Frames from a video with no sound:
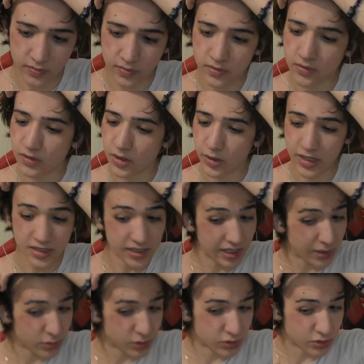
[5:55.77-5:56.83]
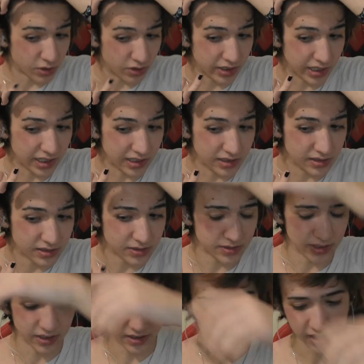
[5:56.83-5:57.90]
you can see how strong it is,
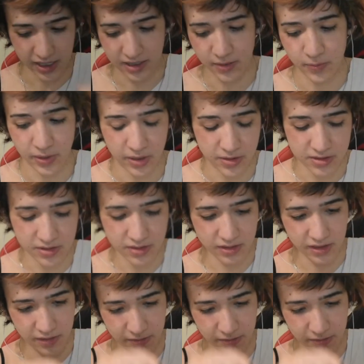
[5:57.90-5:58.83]
right? In comparison, if I